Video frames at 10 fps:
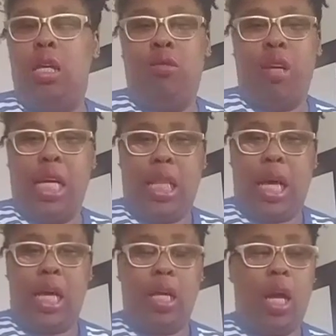And a ring
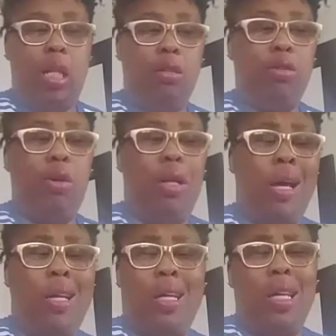light, I looked
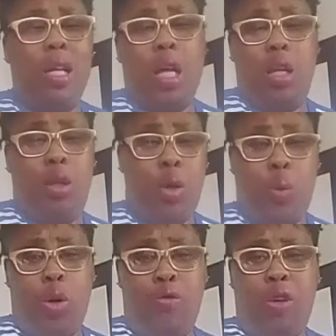online. I could get like a little
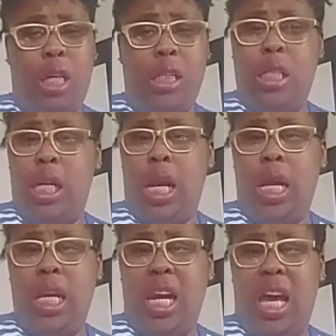one for like
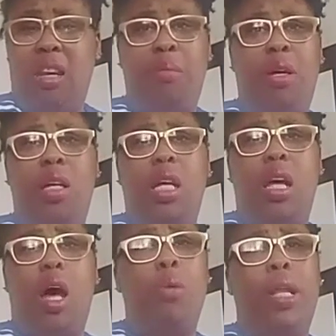$10.99, but
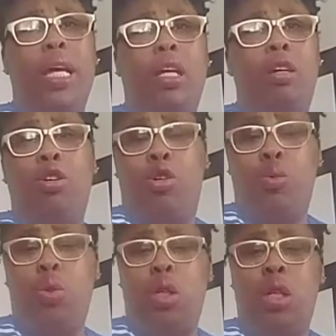I would like a
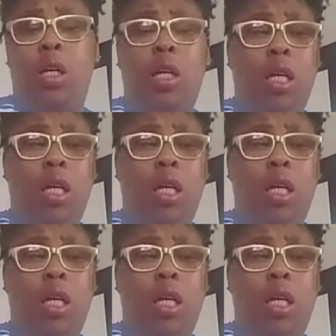good one.